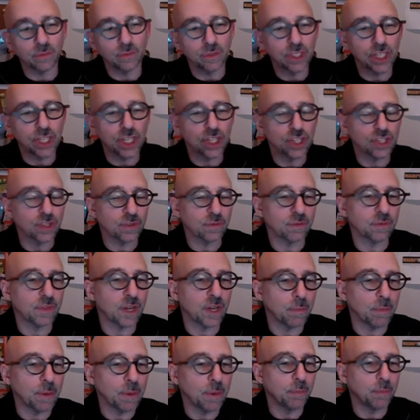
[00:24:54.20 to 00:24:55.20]
teach
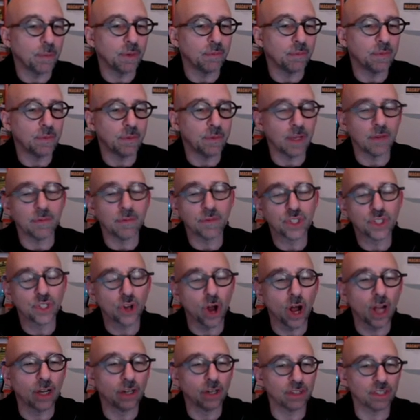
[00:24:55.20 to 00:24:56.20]
people,
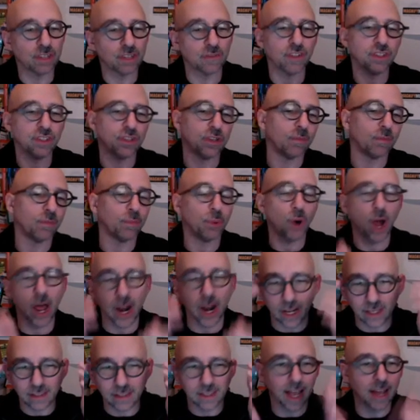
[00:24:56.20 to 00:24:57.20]
installers of a certain
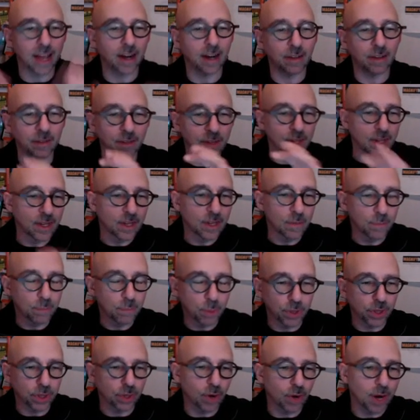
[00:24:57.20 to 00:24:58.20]
product, how to
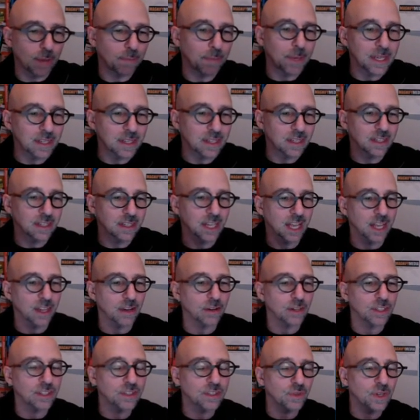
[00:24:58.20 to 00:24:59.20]
put the right pieces
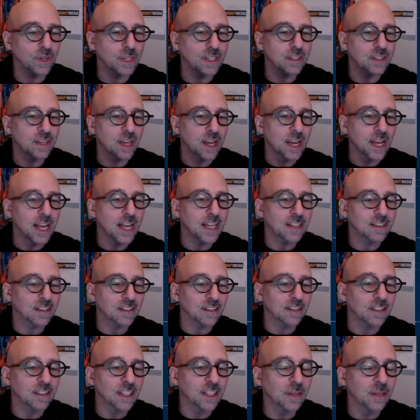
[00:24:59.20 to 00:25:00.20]
together. It's a
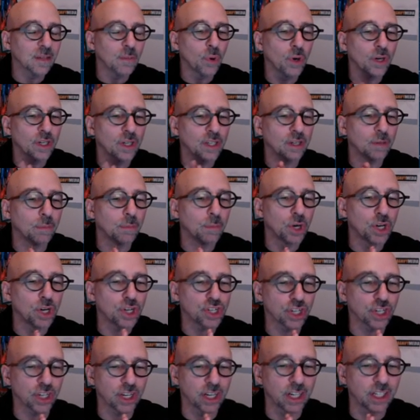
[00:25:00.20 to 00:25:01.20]
little more
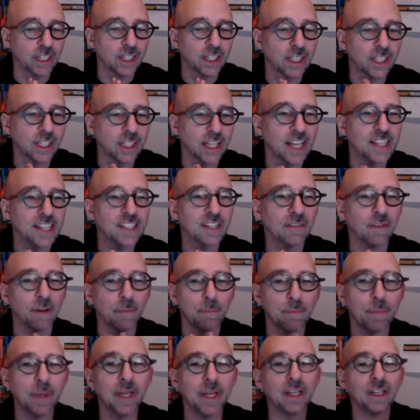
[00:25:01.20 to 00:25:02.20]
commercial and a little less of a
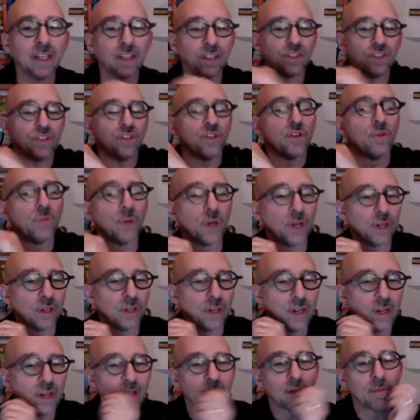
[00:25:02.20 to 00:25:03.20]
big consumer
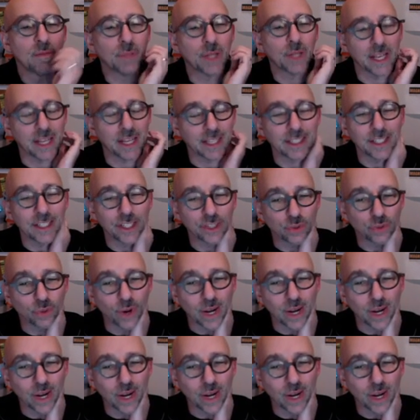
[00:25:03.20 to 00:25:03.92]
play, at least